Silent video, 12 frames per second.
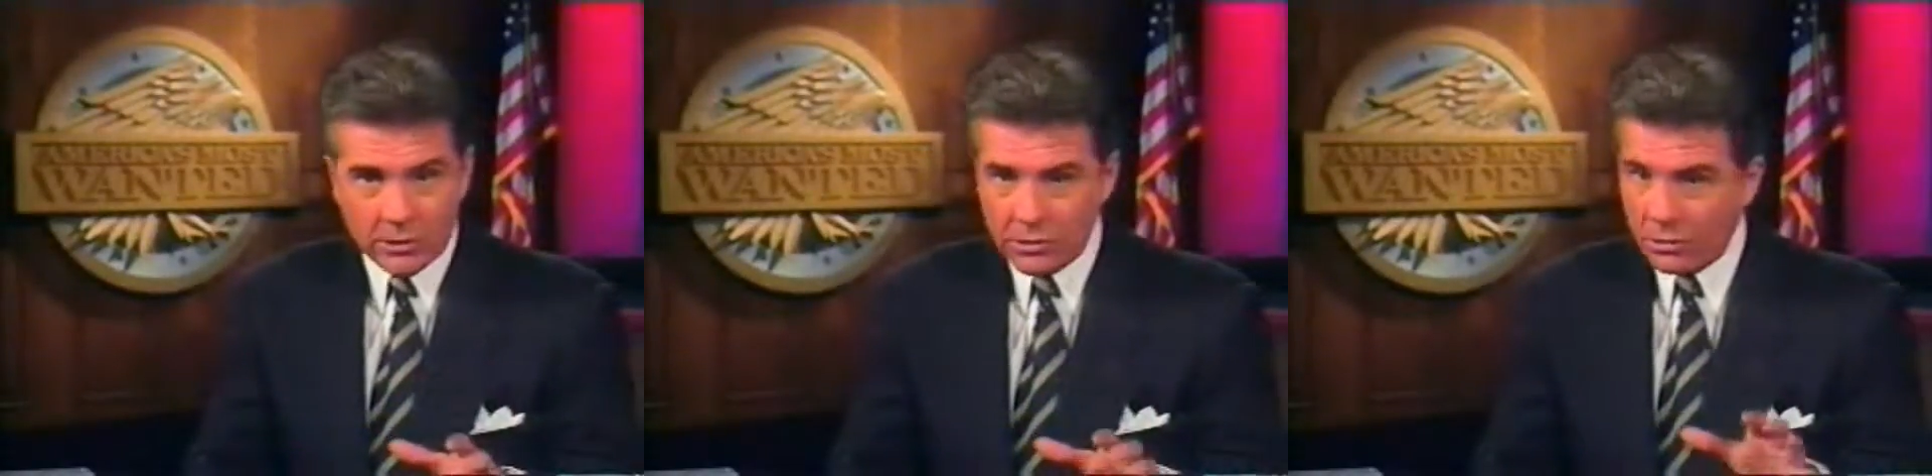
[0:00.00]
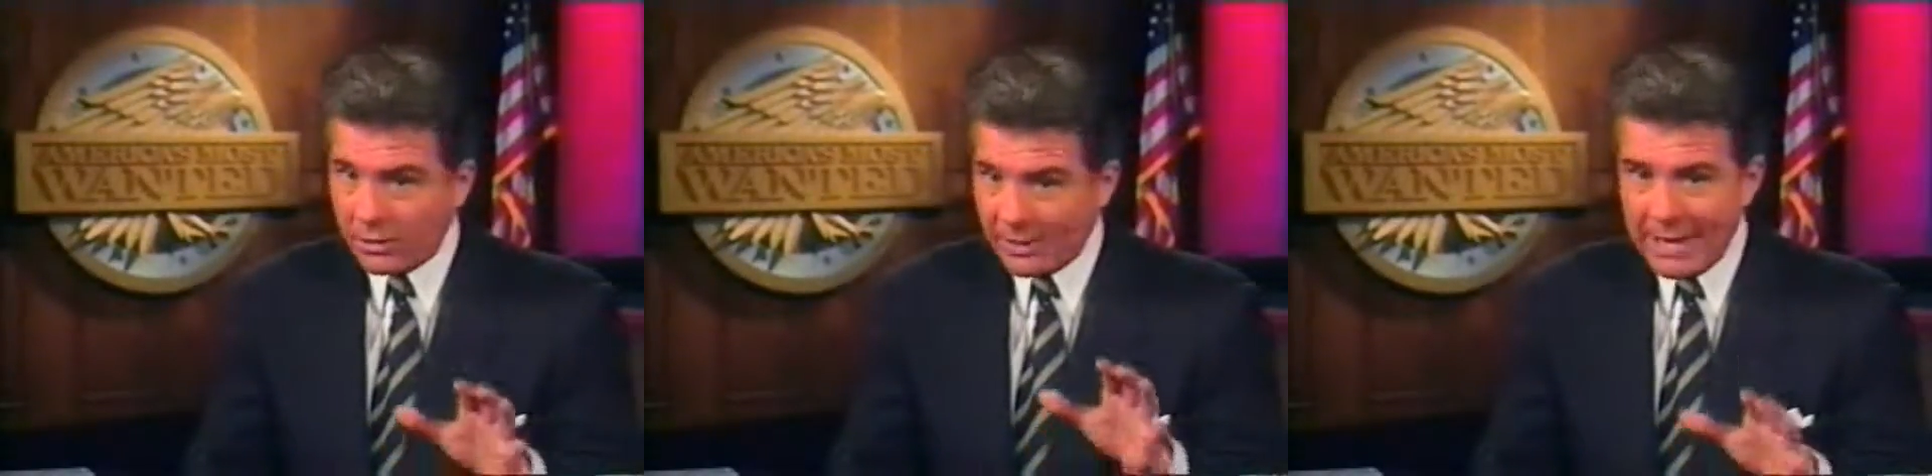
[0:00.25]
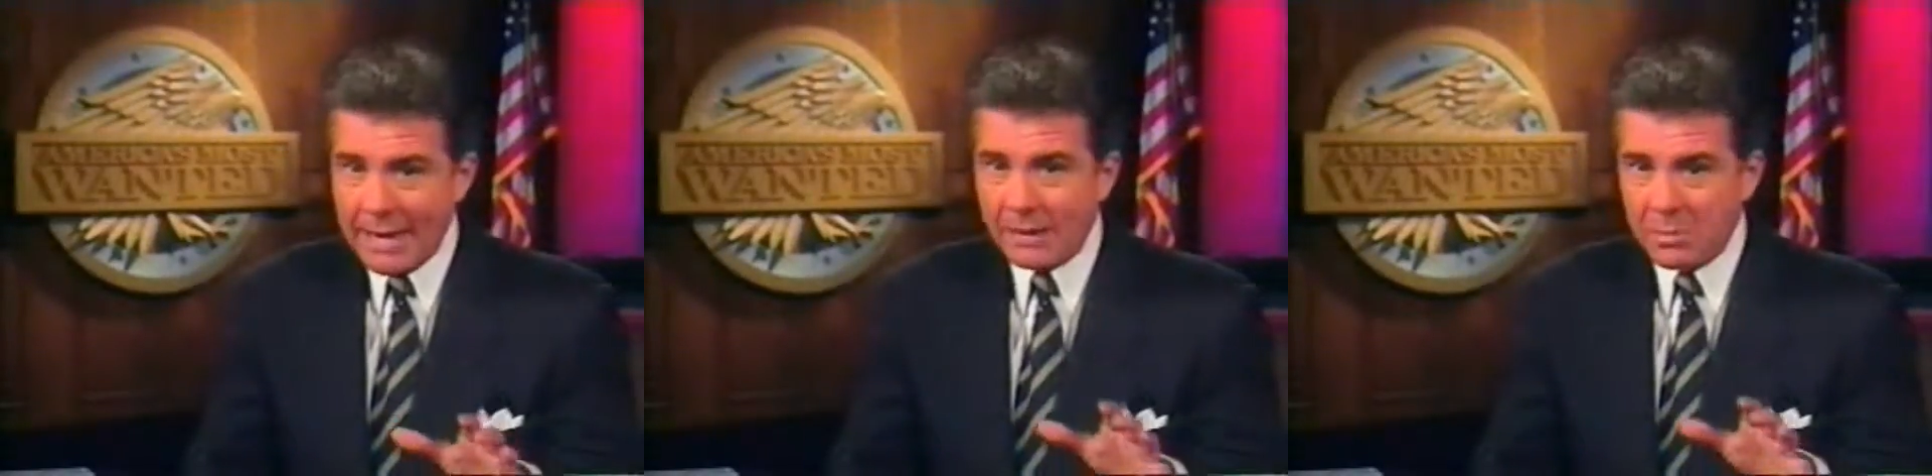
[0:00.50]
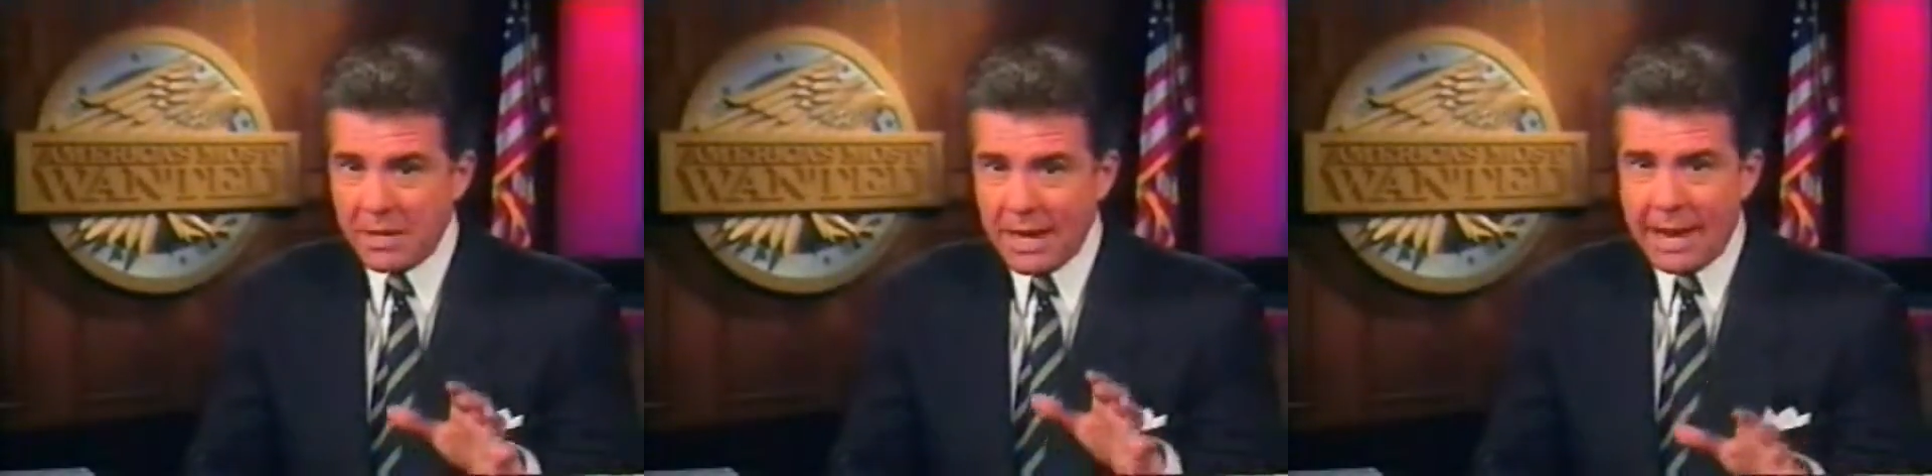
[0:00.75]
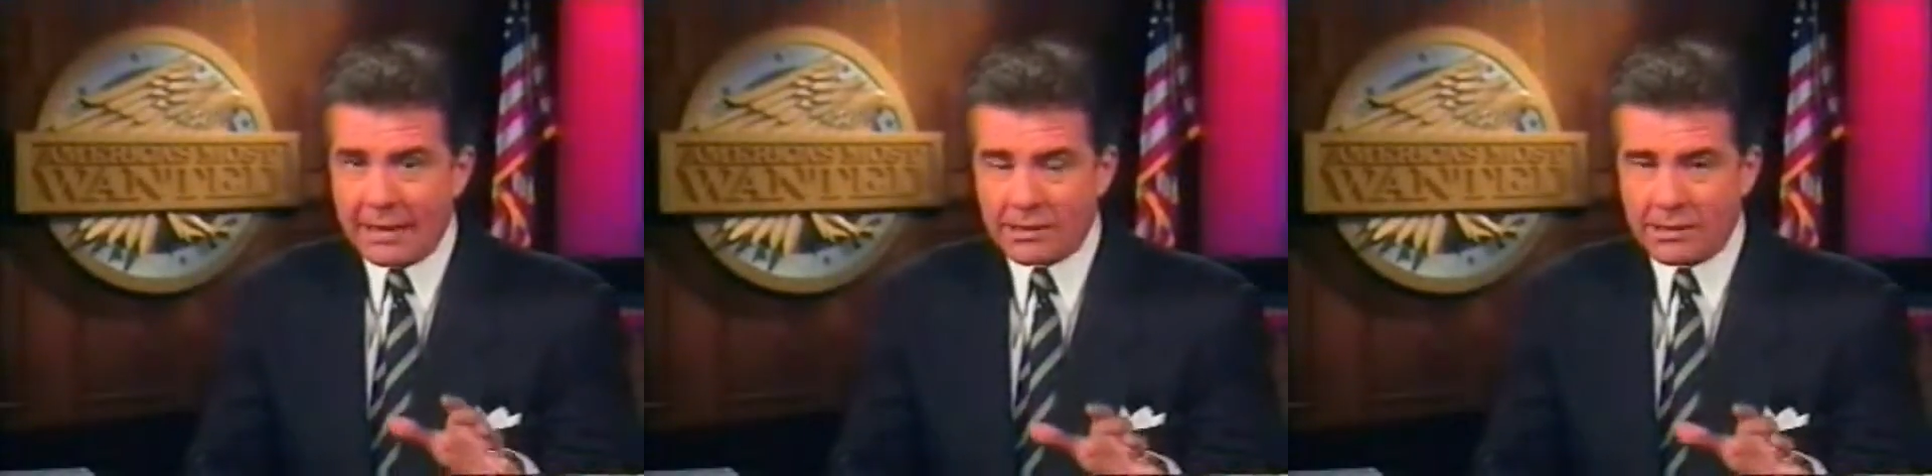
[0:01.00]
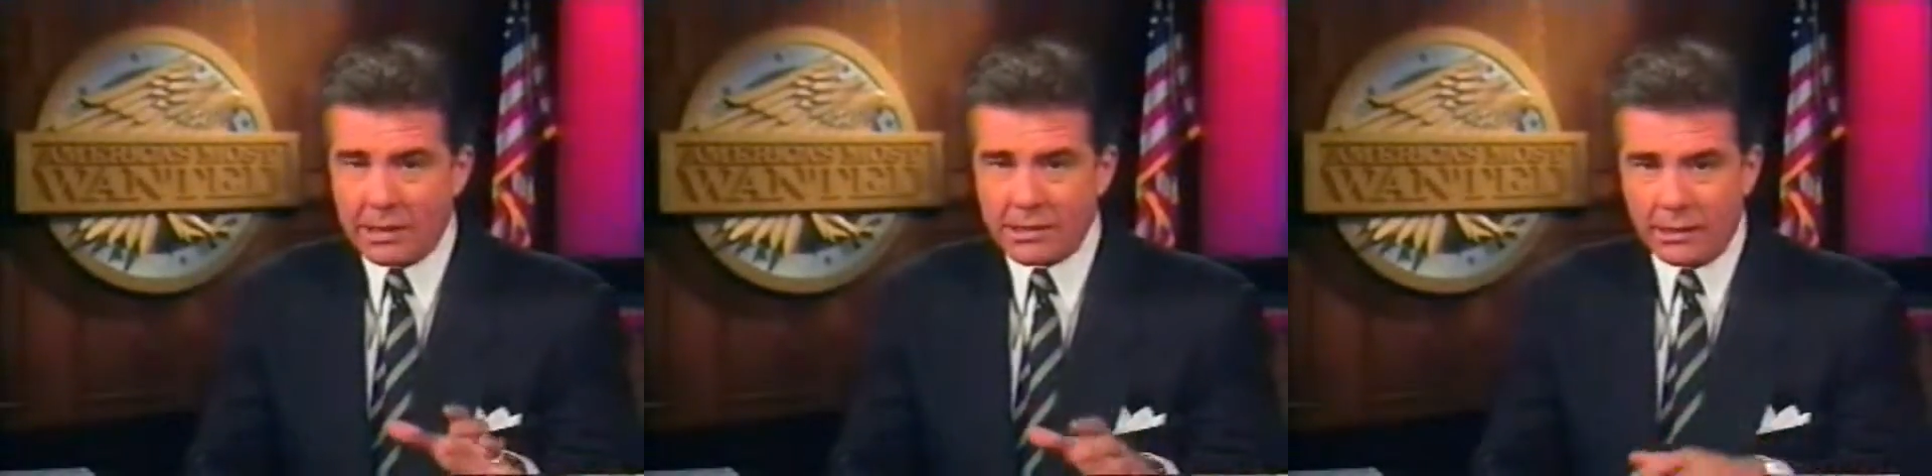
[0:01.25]
so it can't be
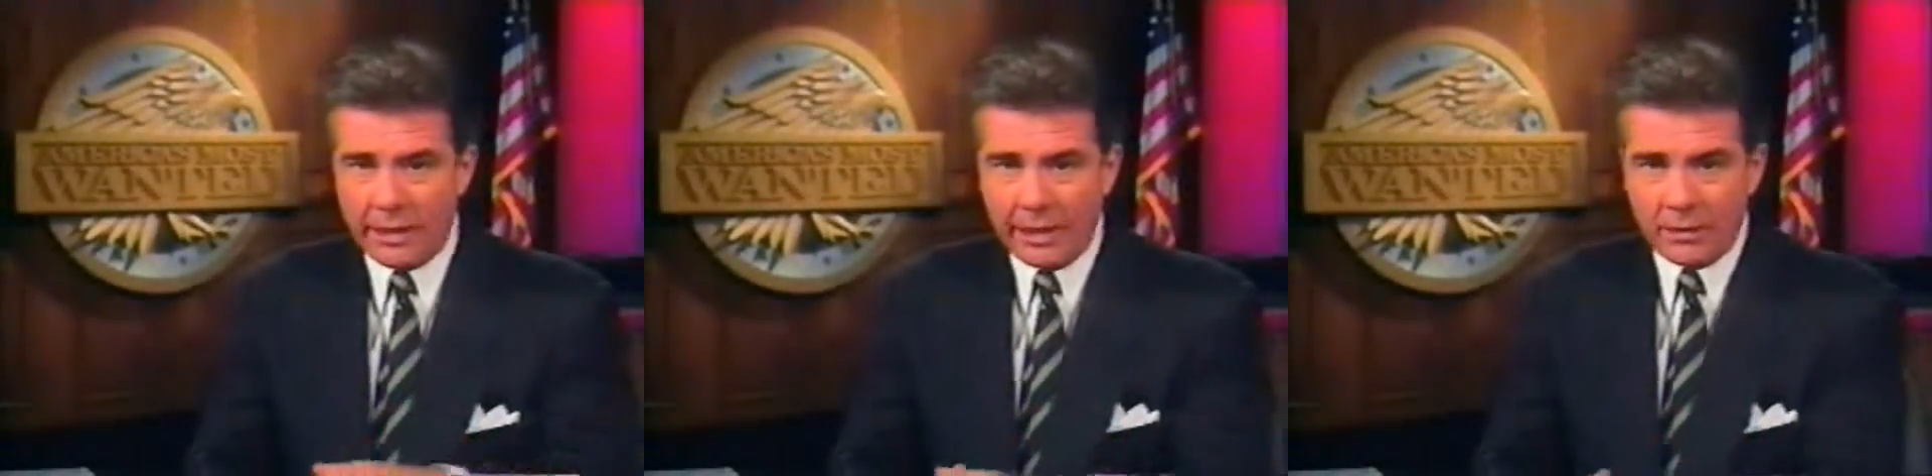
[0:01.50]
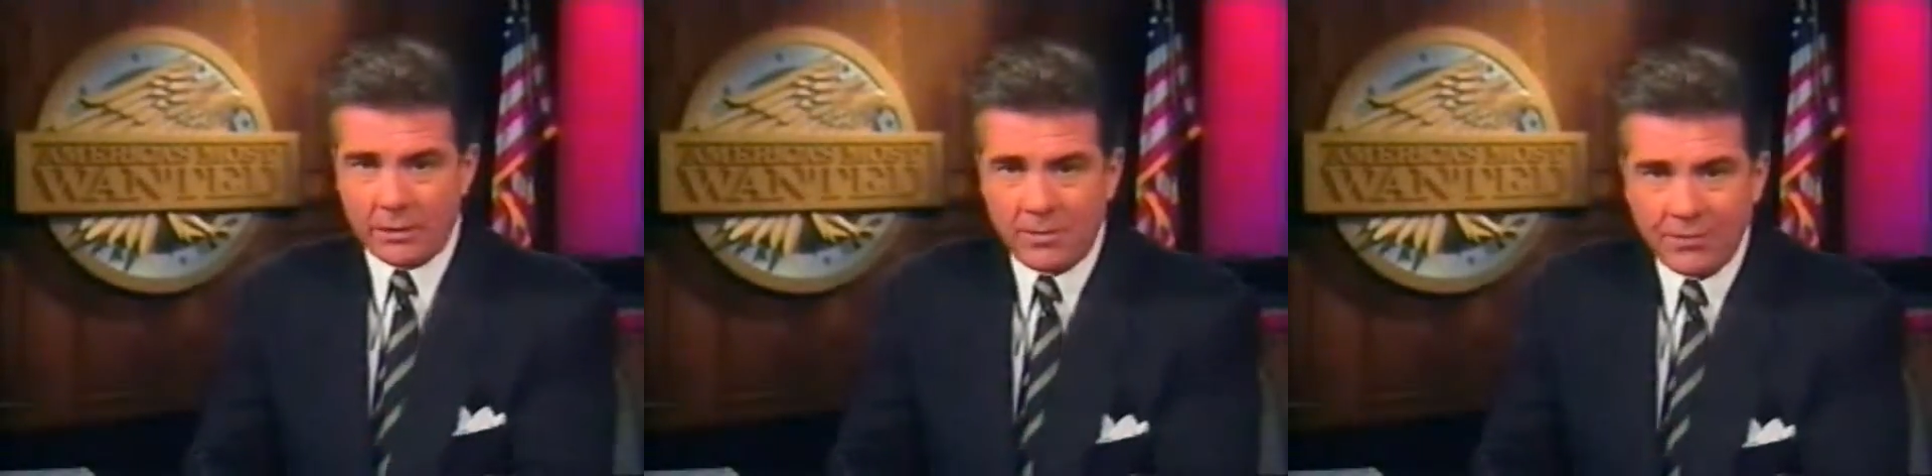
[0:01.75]
accessed later.